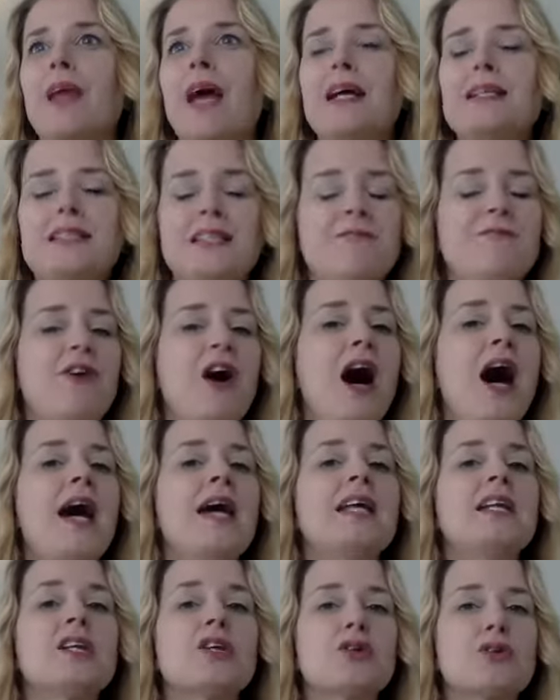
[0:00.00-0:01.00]

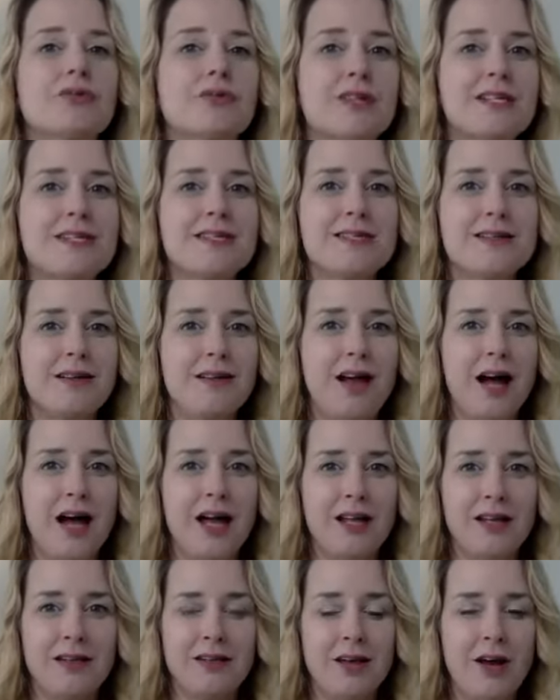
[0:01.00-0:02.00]
divine,
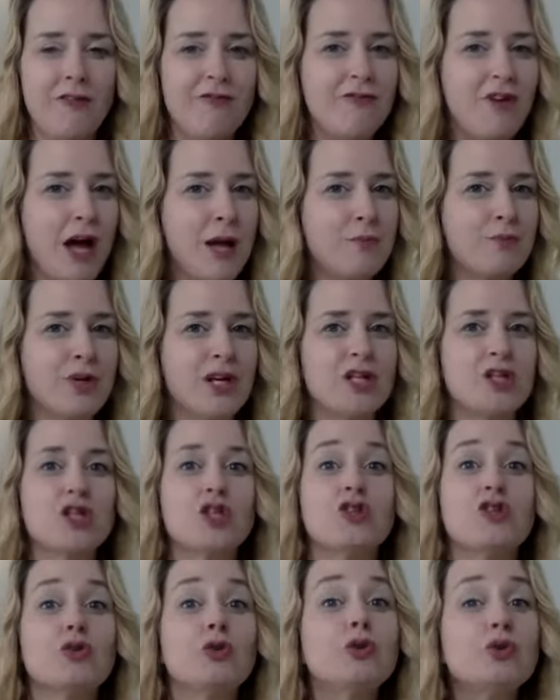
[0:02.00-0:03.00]
crystalline,
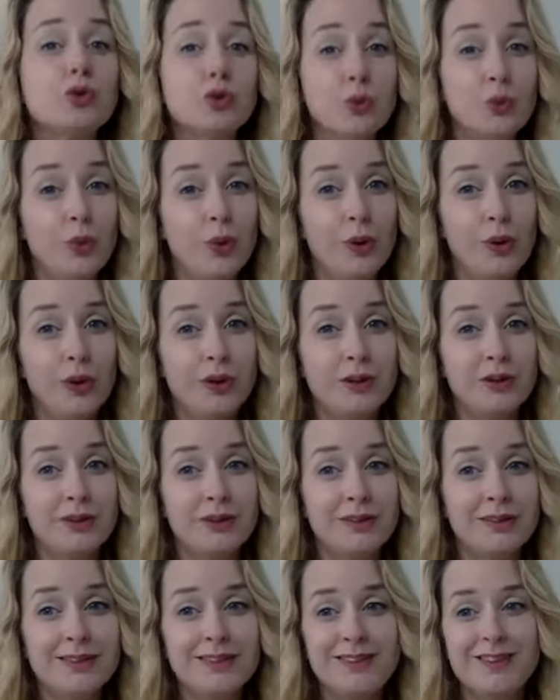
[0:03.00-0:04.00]
vibrational tool.
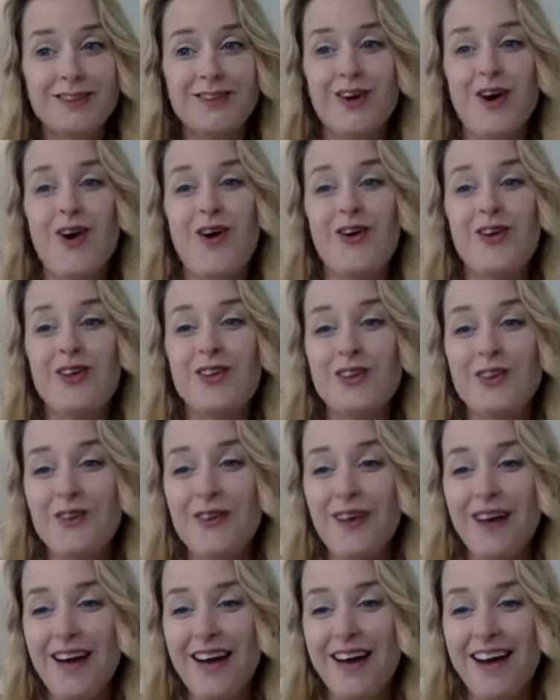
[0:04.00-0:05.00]
So
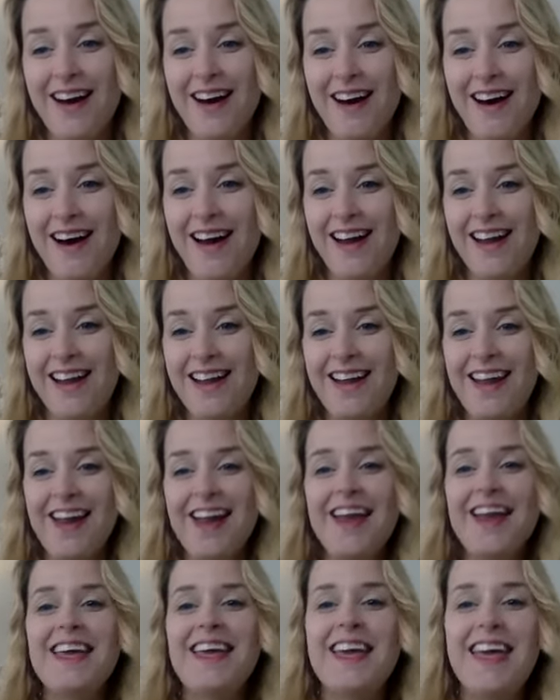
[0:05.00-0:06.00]
you and I
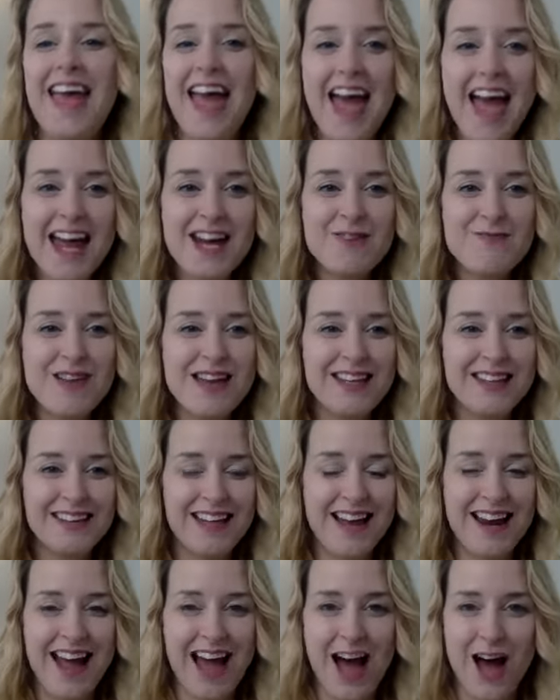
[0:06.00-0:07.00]
can make
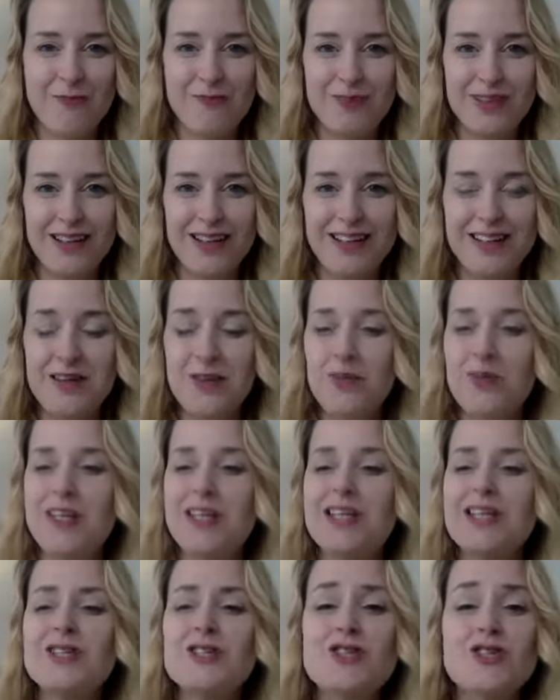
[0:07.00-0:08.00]
that happen. We
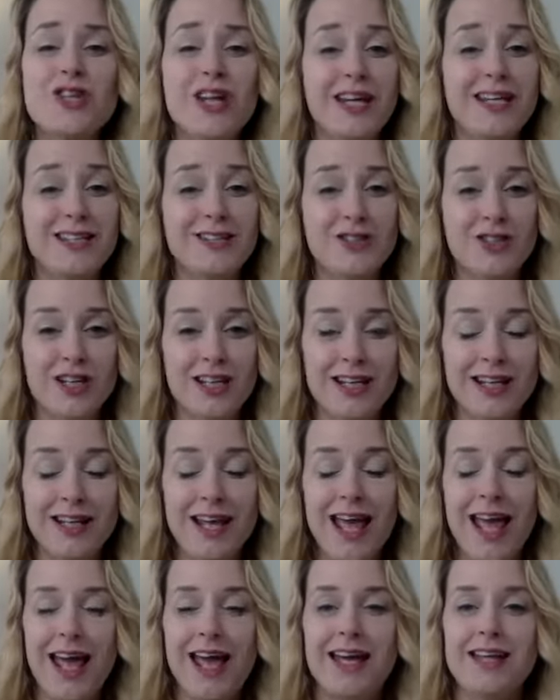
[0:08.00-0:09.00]
can change it
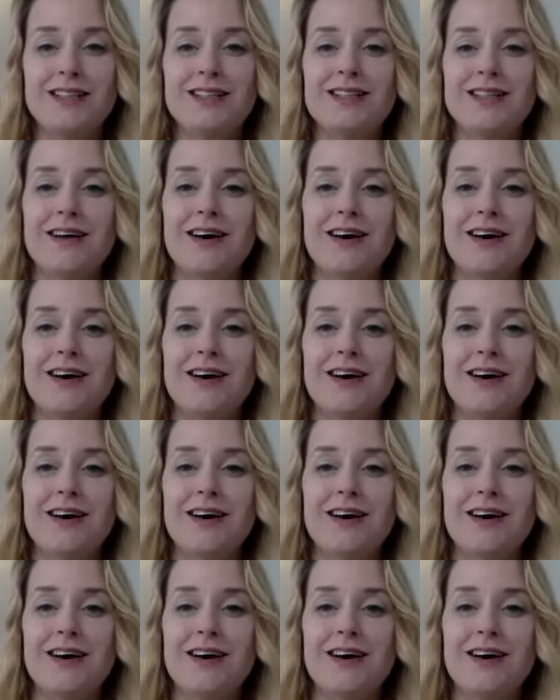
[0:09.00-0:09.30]
and